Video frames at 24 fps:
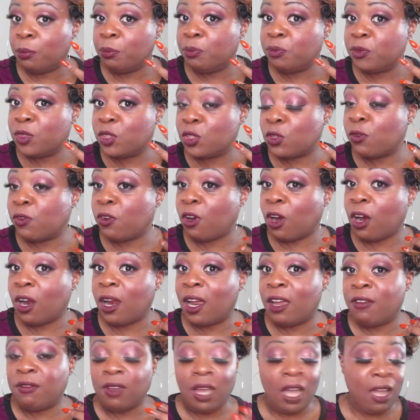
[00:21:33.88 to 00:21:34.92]
So
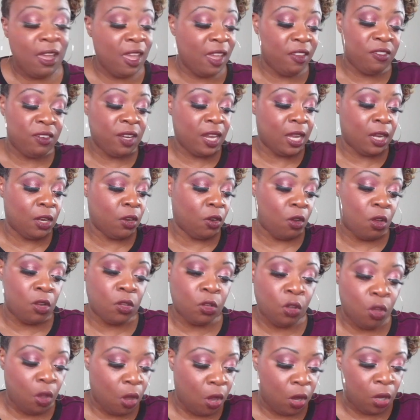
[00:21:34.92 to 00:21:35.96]
far, I haven't had it
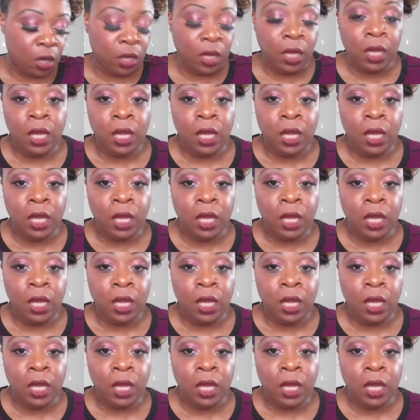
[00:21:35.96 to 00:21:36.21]
on long.